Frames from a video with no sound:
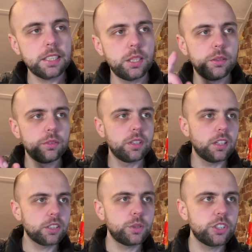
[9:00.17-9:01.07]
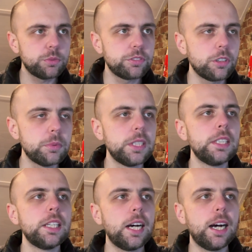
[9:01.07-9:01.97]
who the last question was from,
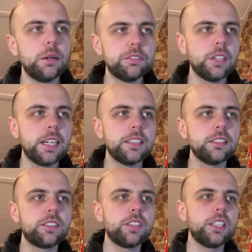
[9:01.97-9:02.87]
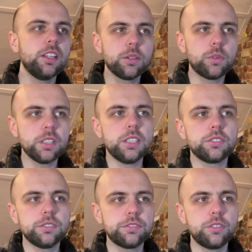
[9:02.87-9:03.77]
and the other one
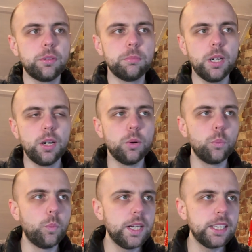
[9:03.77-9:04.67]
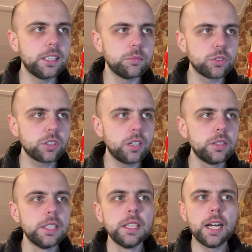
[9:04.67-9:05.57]
is from William. So
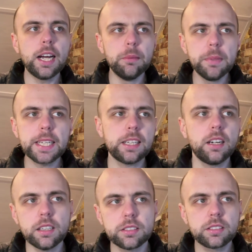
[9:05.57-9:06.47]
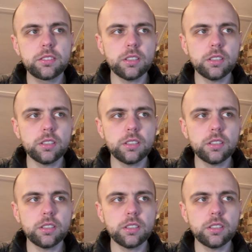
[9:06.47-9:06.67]
Mick asked,